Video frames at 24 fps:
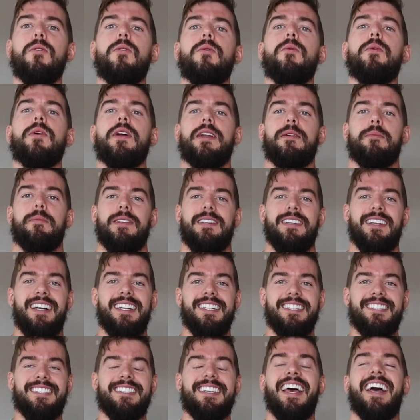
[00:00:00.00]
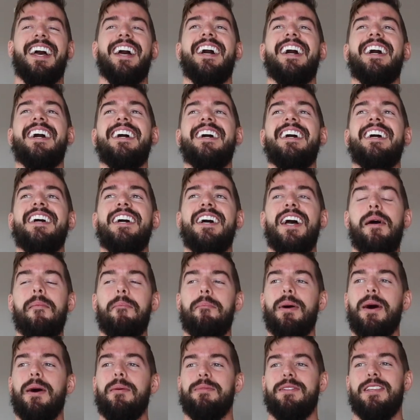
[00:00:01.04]
We're gonna be nice and
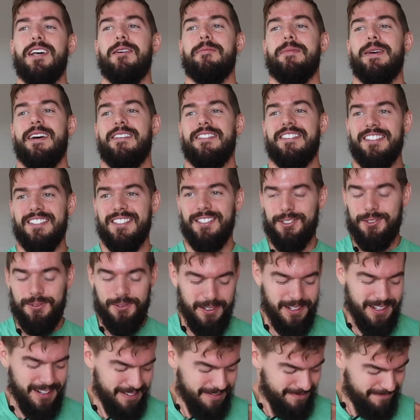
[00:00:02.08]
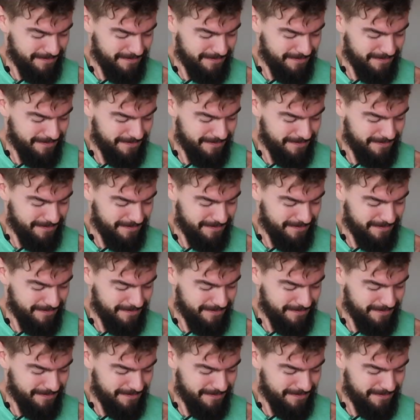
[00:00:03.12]
pumped up after this one.